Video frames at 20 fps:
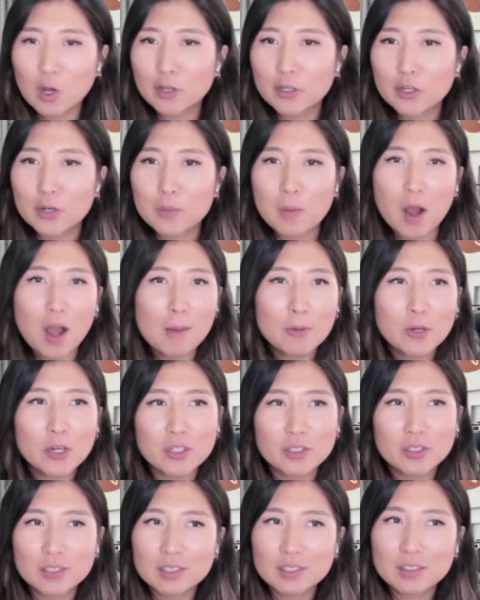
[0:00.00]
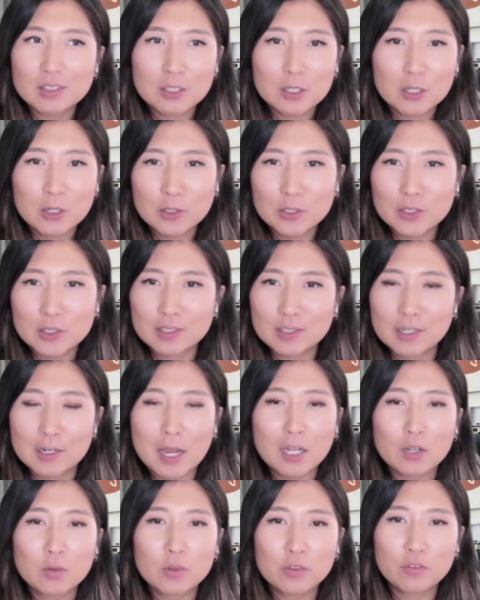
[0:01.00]
call your mom or your sister or just
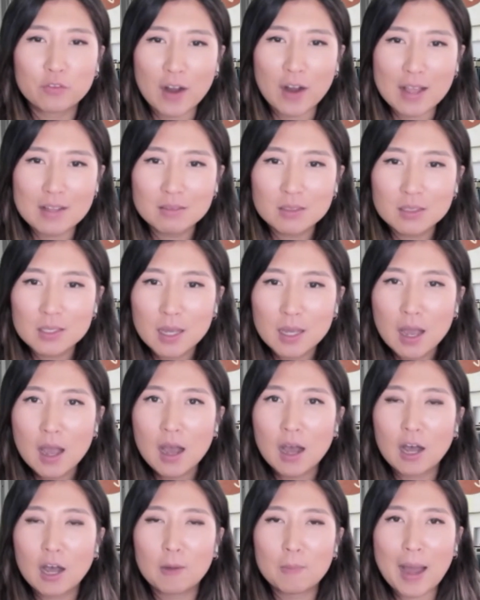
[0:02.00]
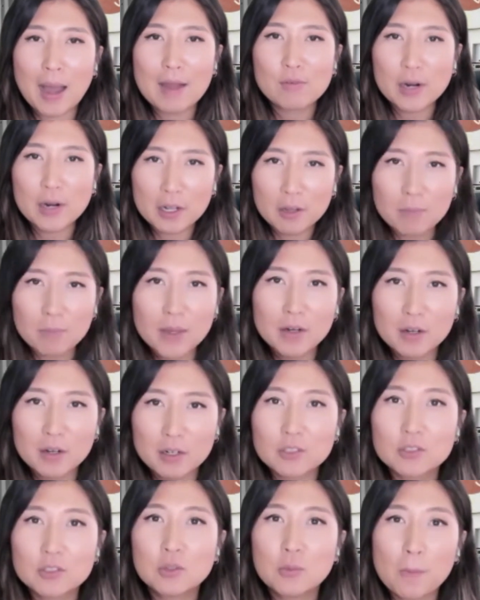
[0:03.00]
connect with friends, um, I recommend
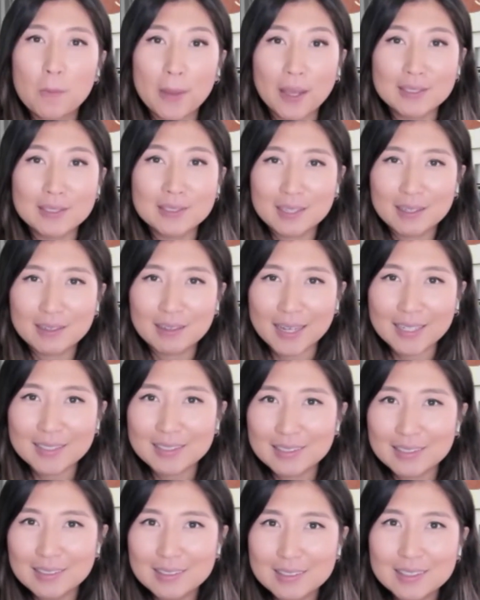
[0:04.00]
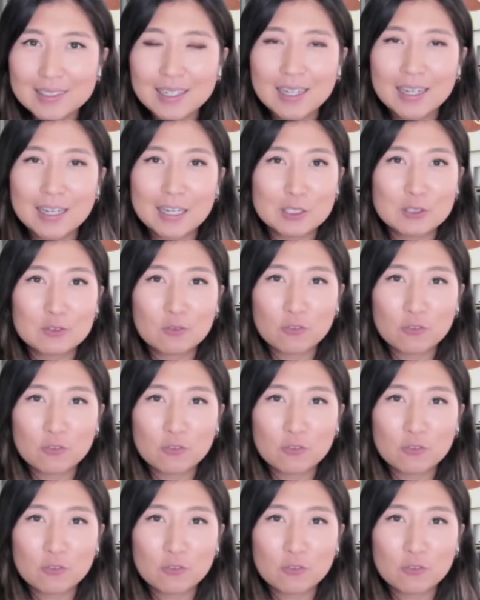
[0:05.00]
our Zoom Basic license. It's